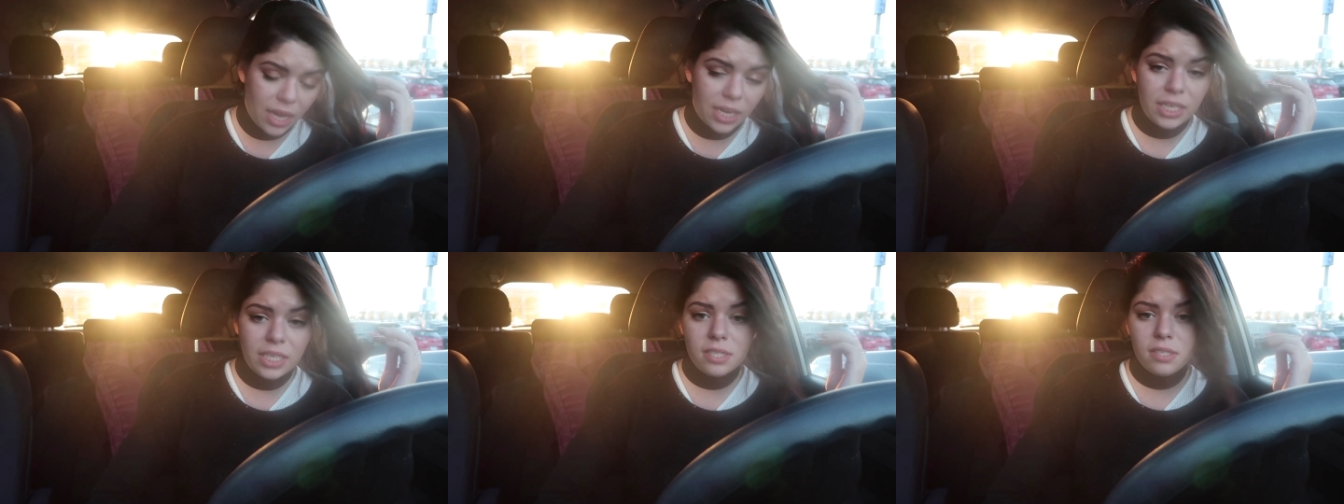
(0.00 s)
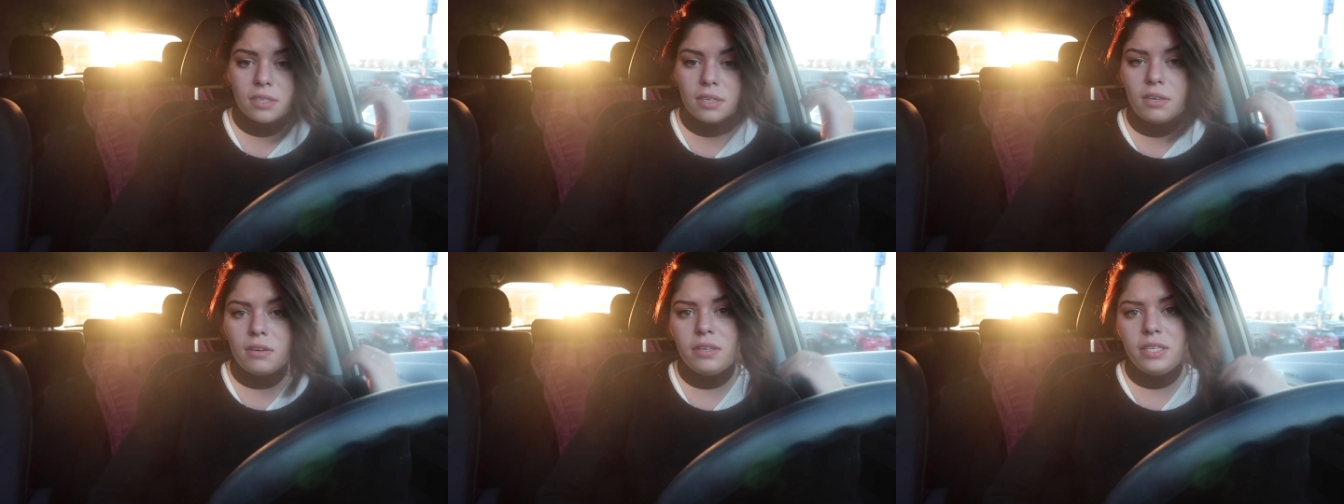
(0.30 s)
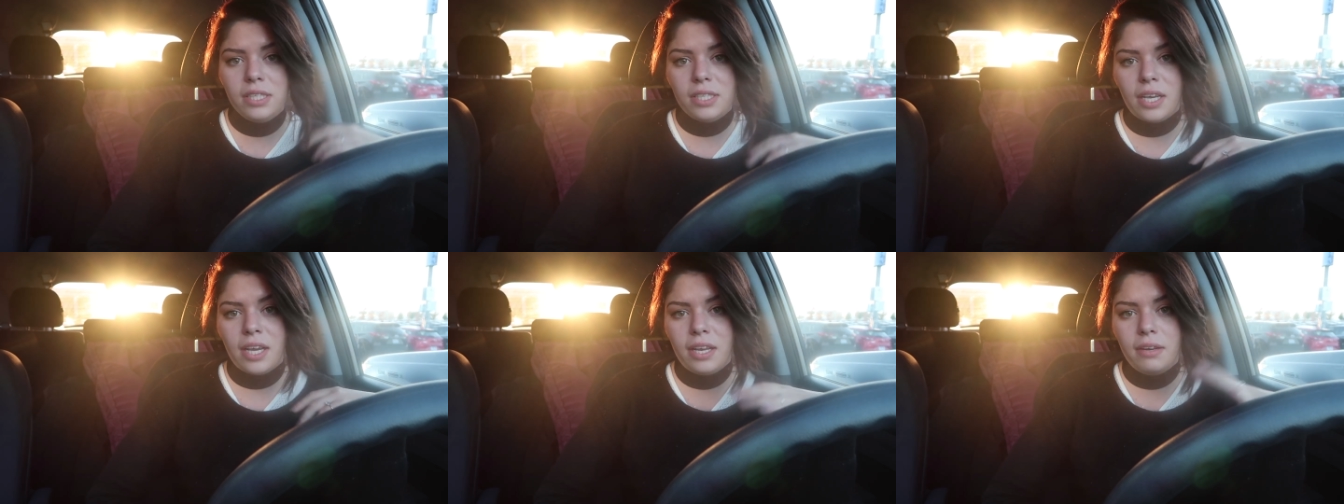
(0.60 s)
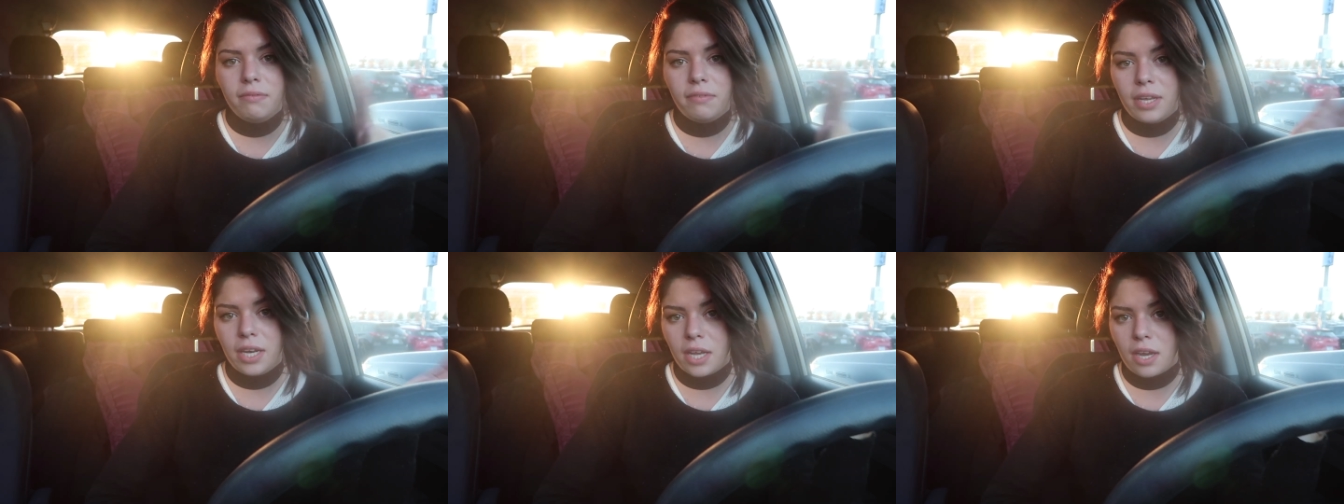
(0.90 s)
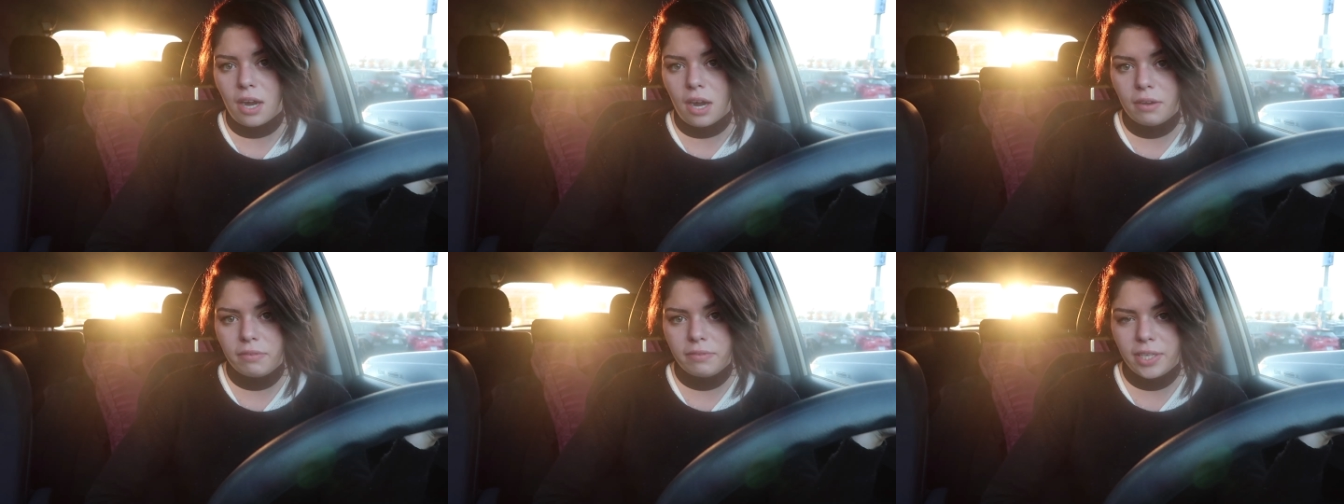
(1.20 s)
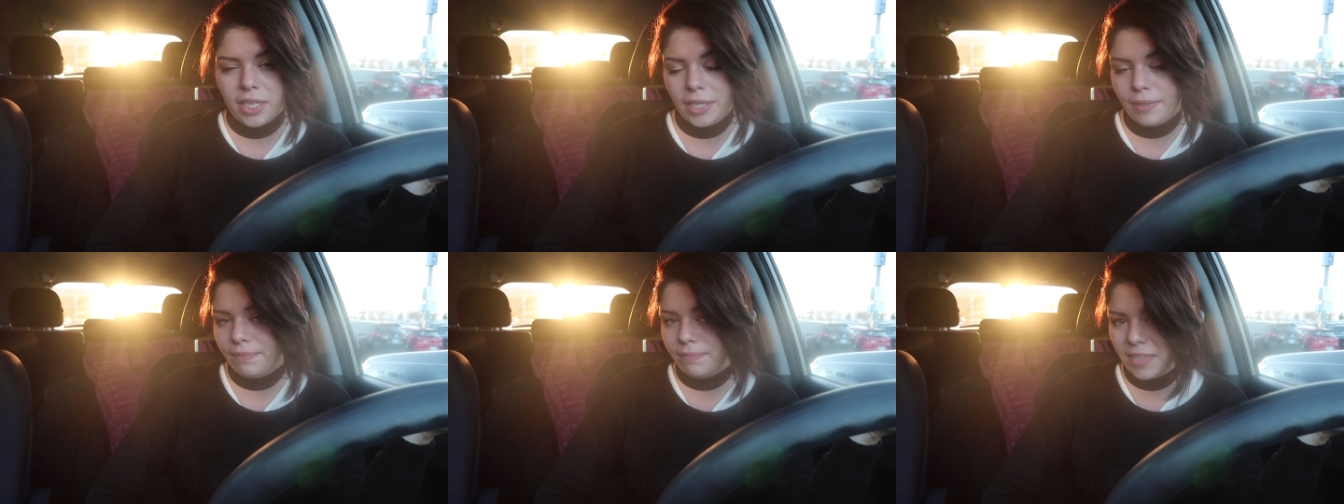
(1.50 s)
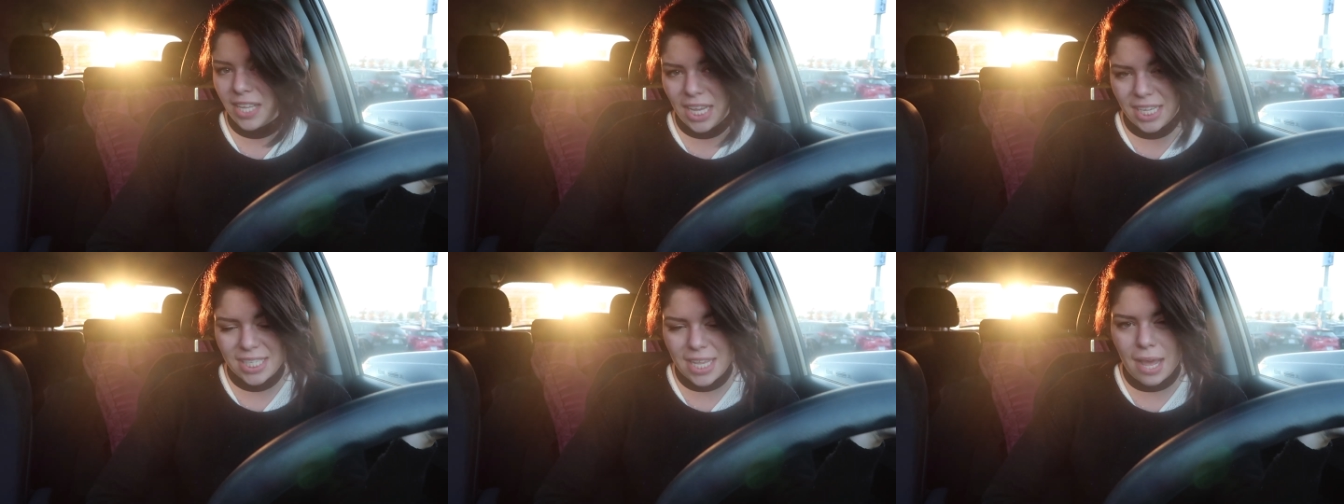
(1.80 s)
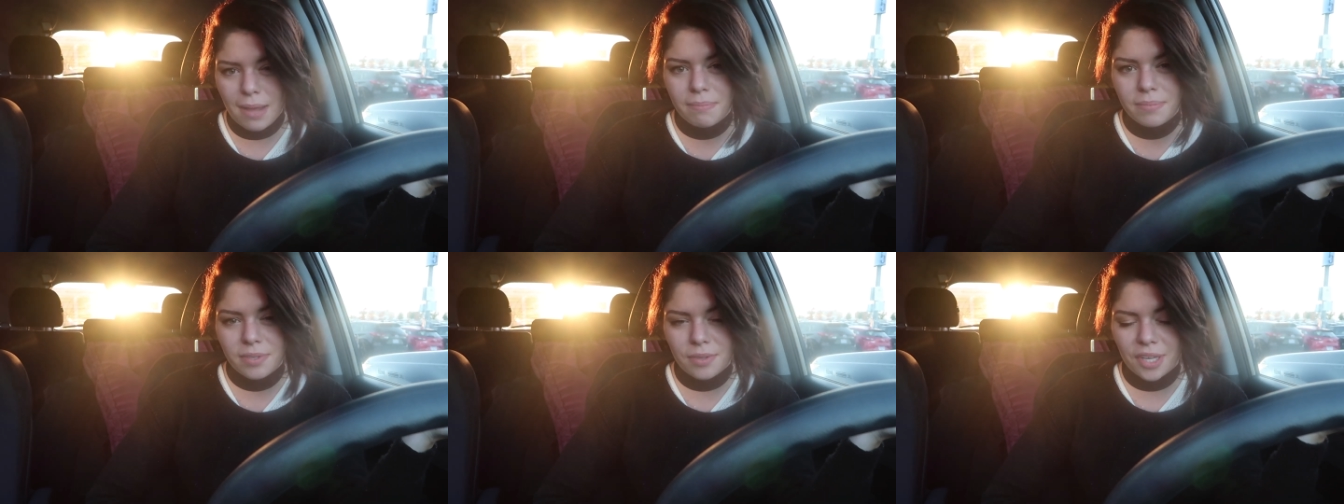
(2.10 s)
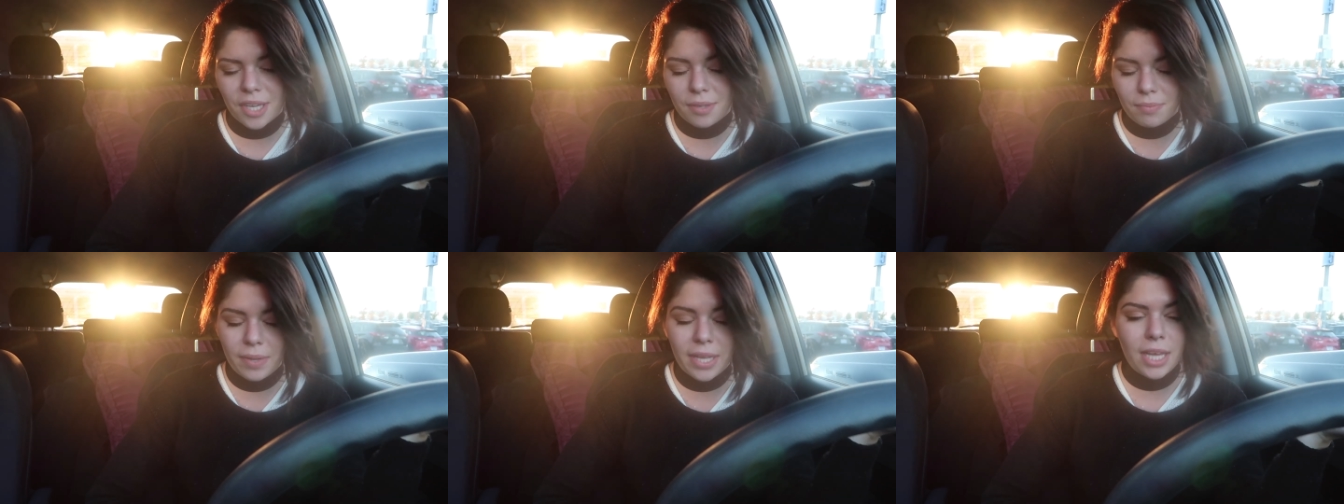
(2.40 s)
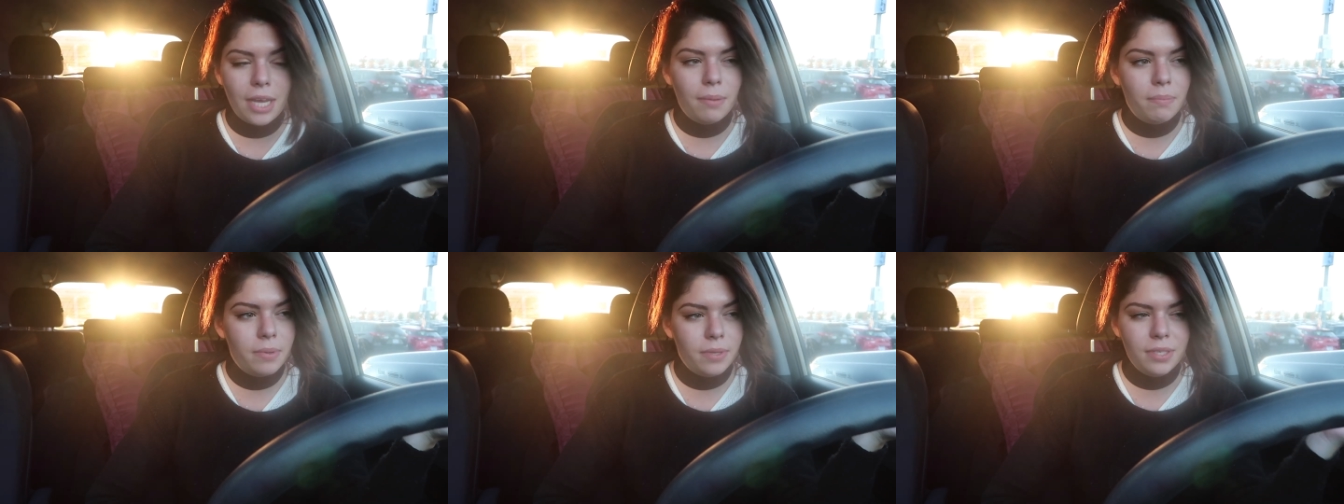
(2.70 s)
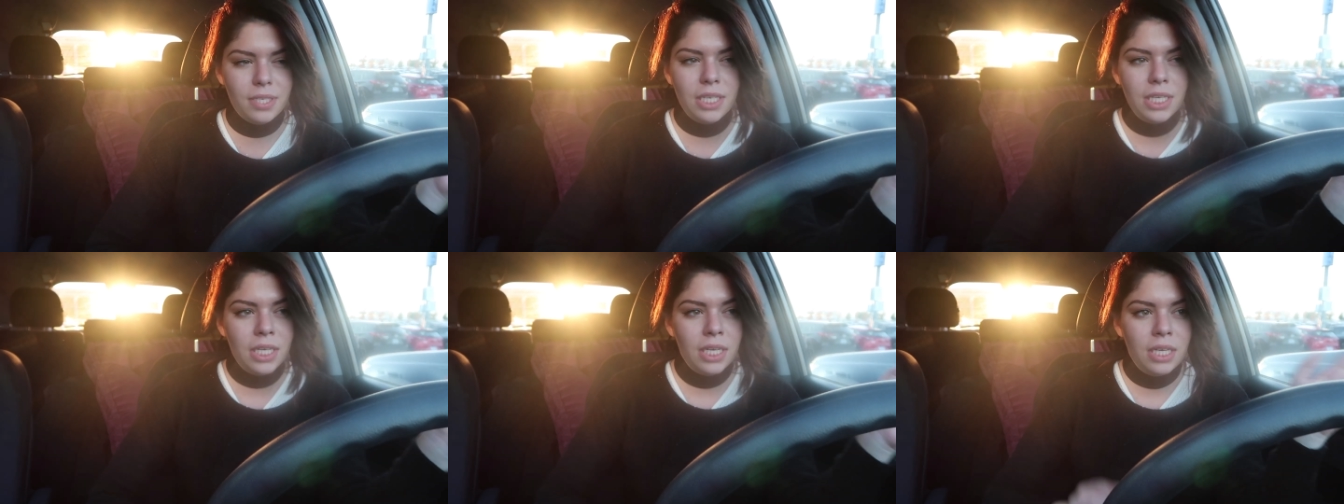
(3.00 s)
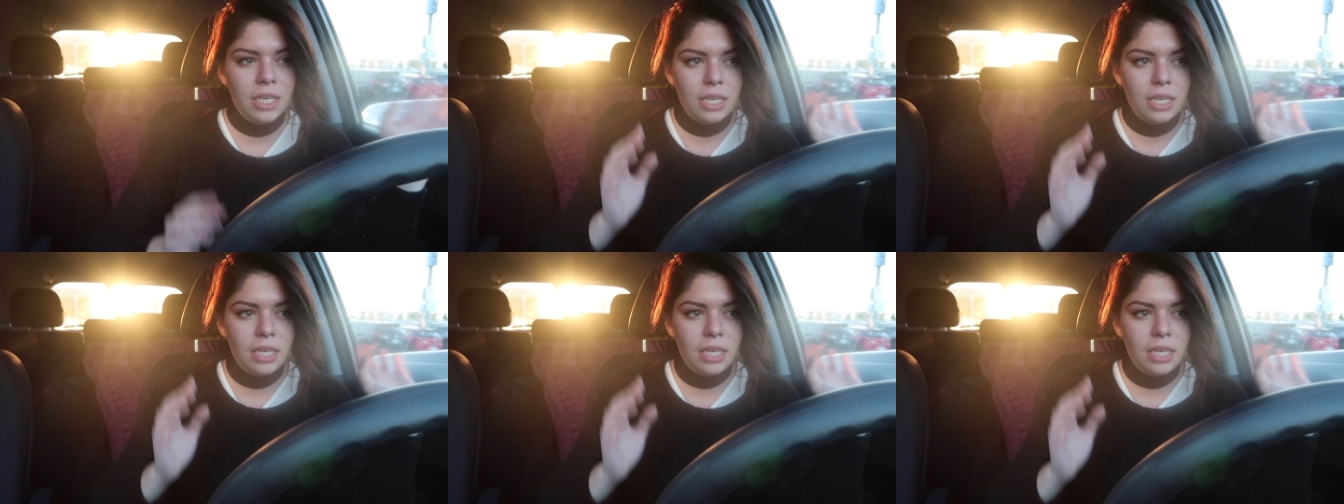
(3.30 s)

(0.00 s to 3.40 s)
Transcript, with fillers: I need to go inside and find a coffee ASAP so I can wake up and